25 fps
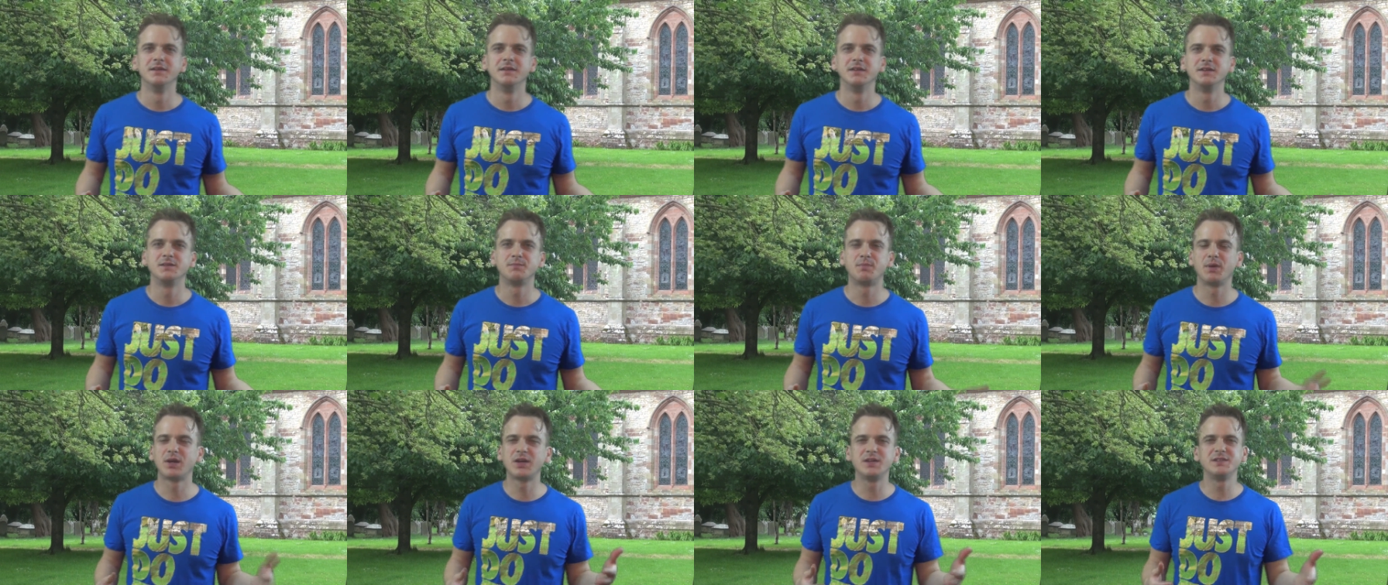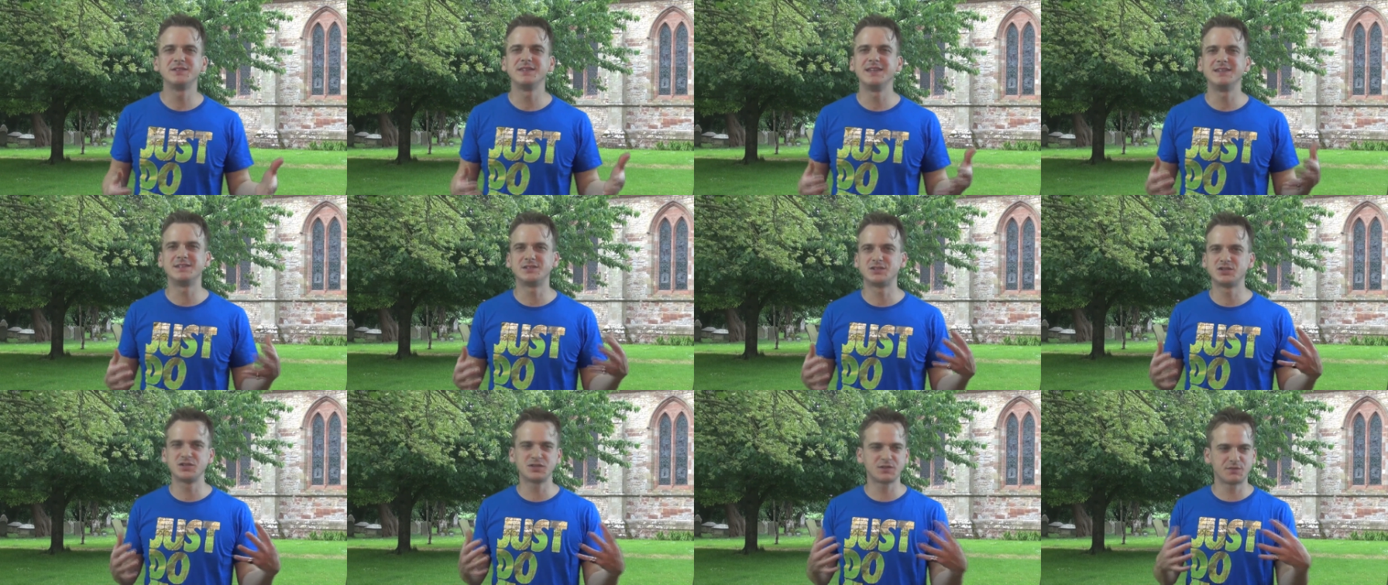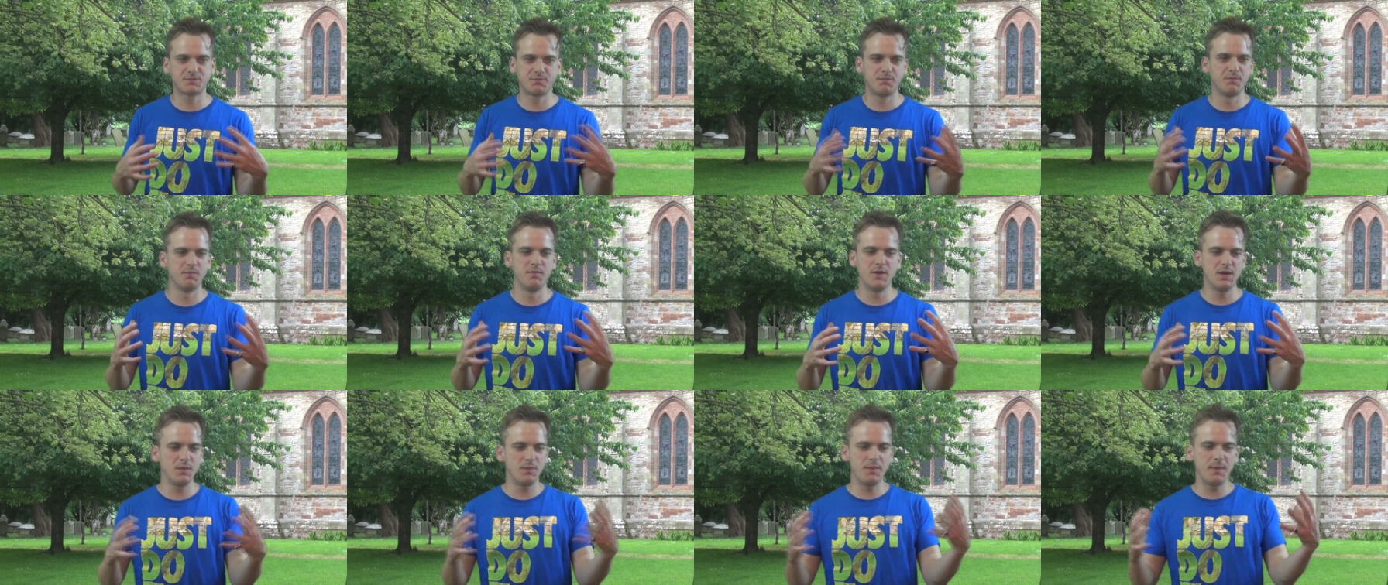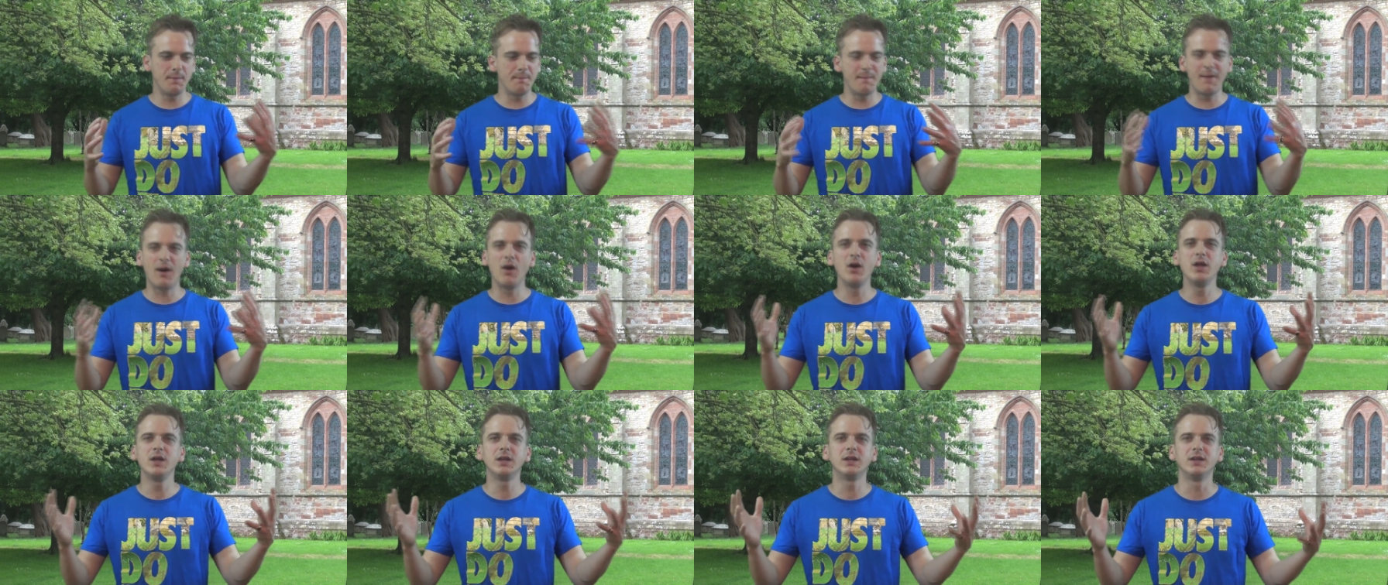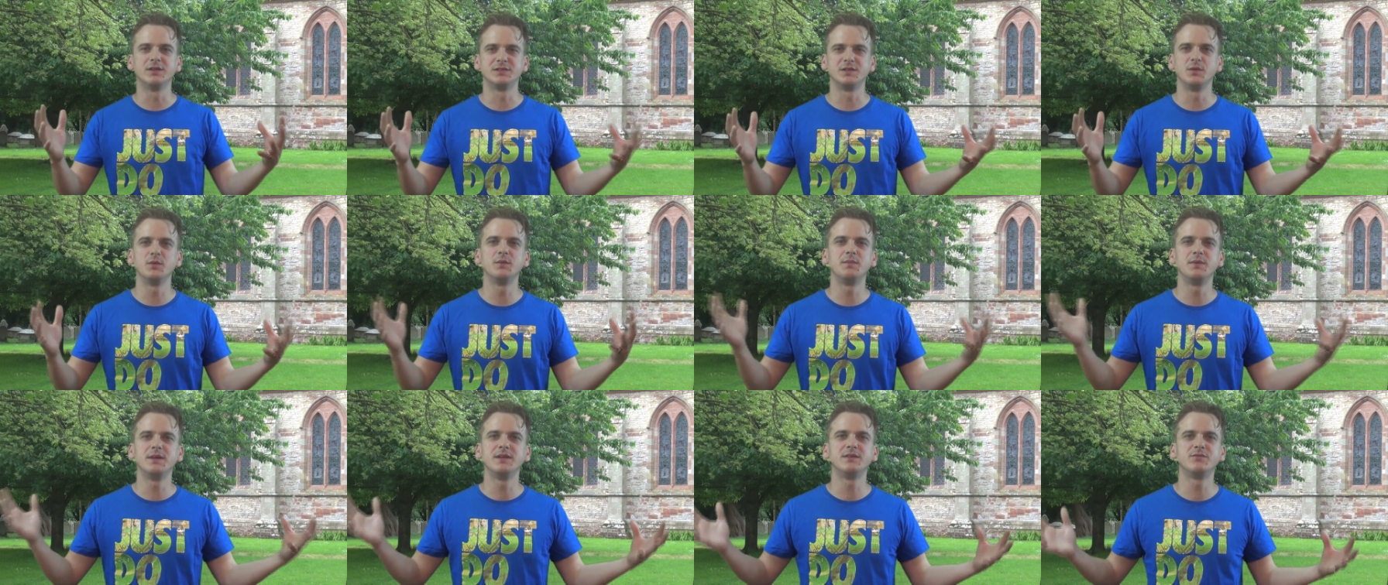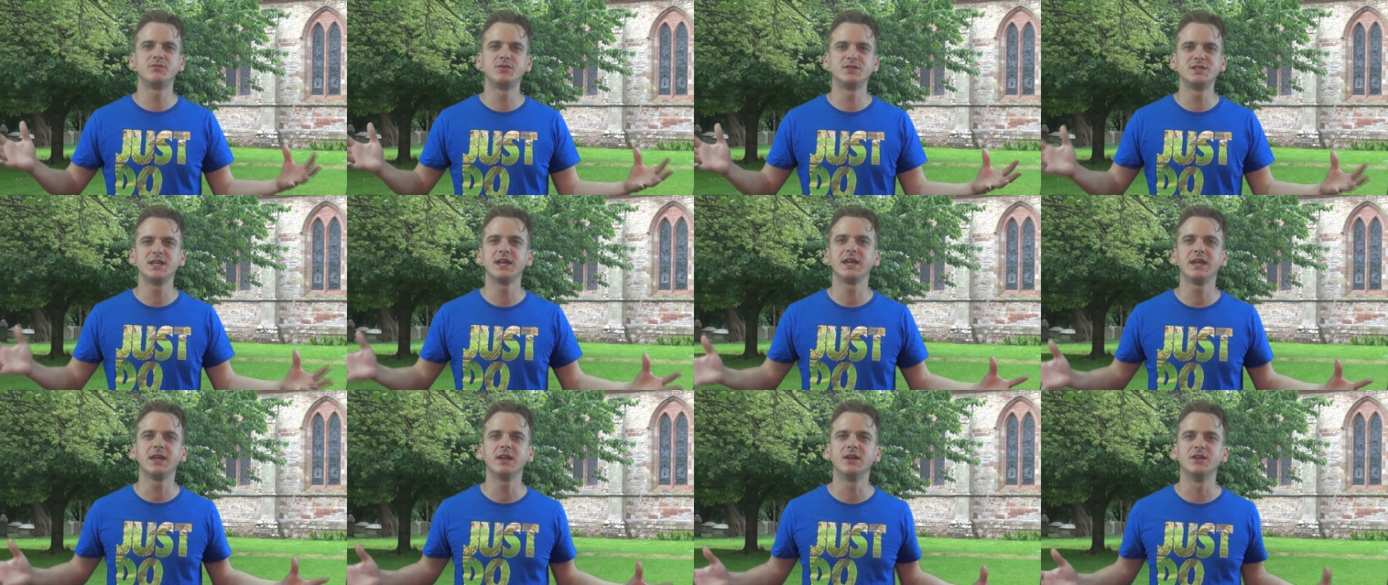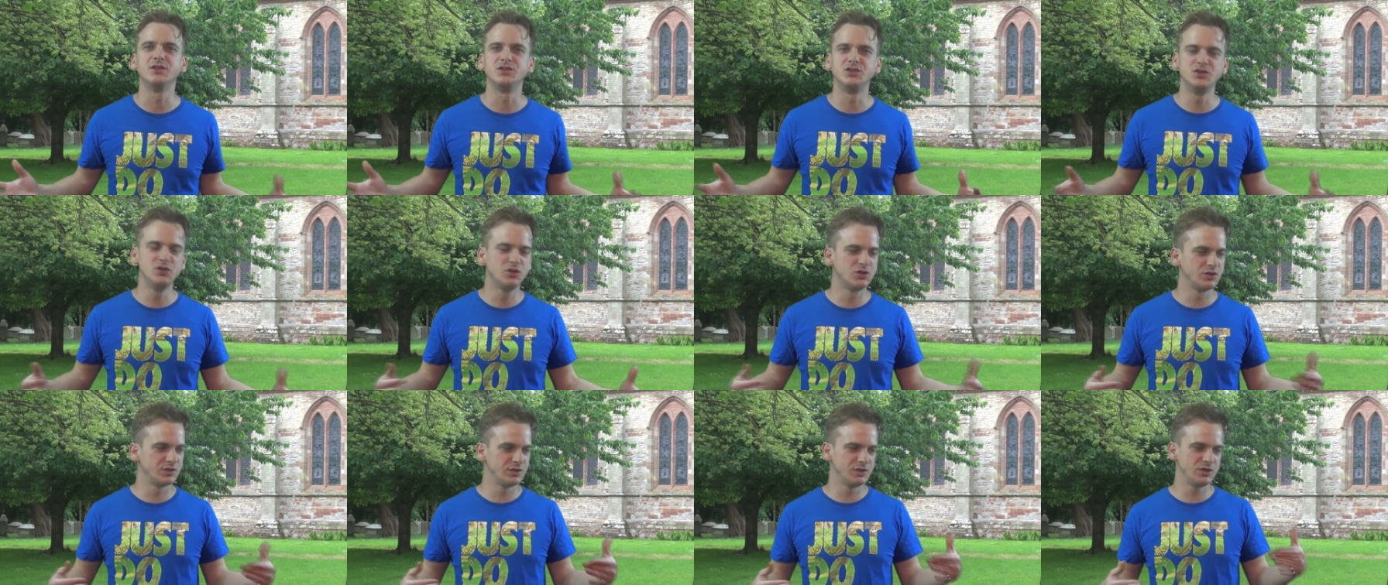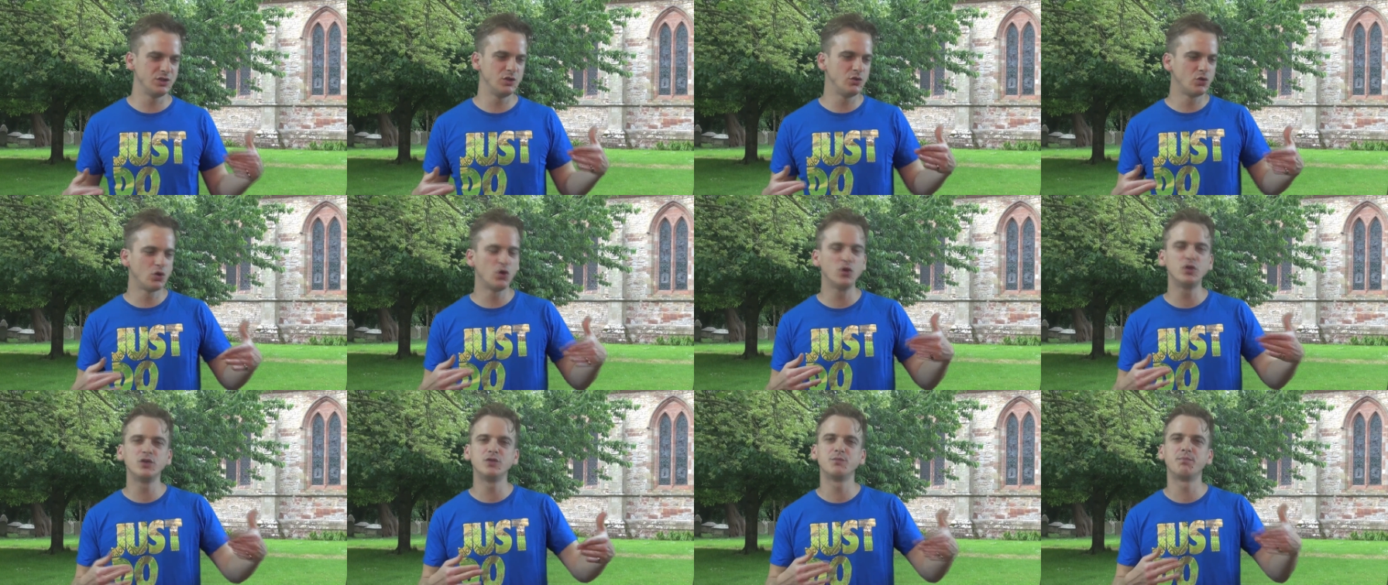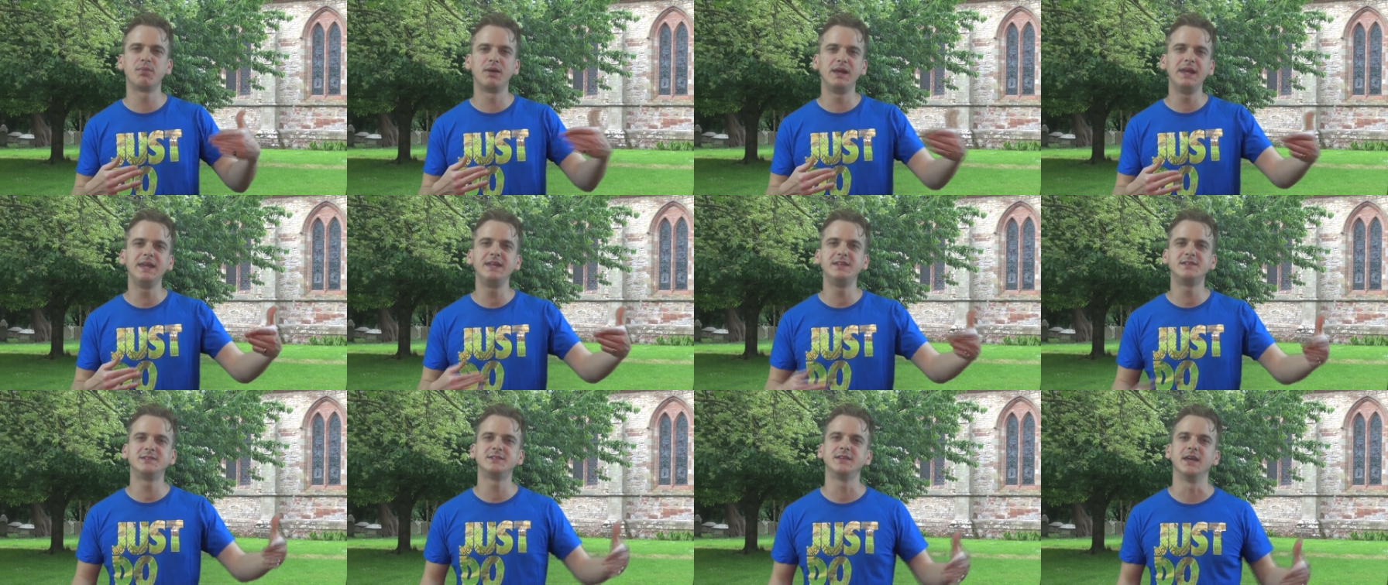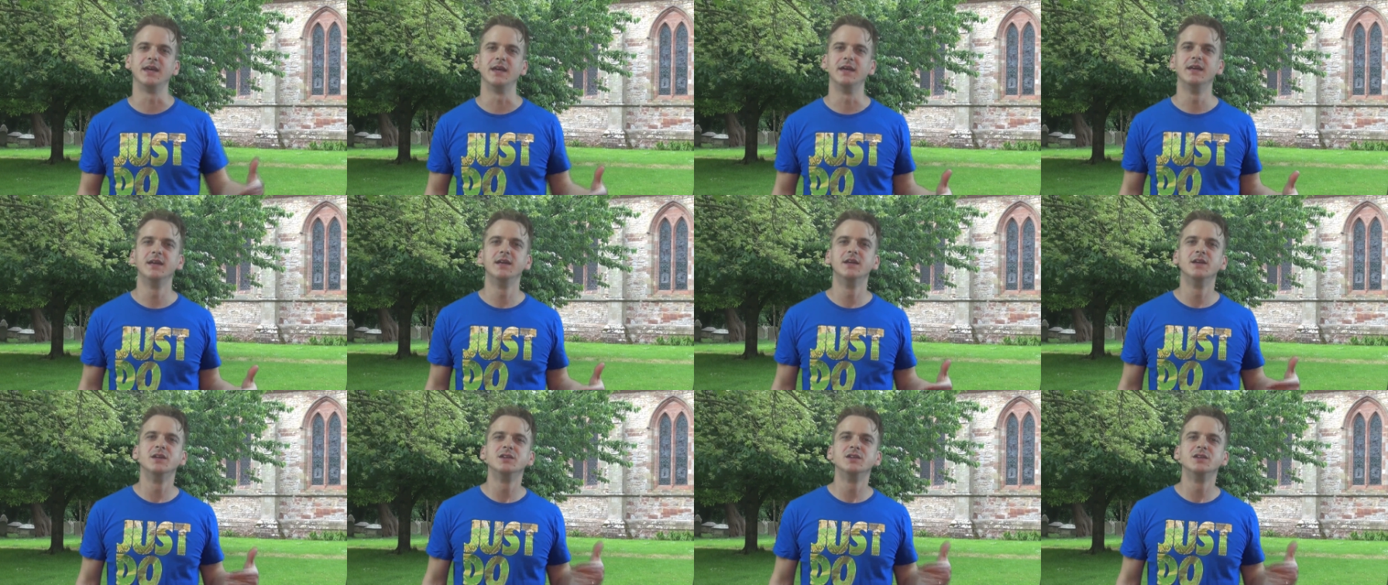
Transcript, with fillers: It's because it's just, it would be mindless, it would be ridiculous, you couldn't police it.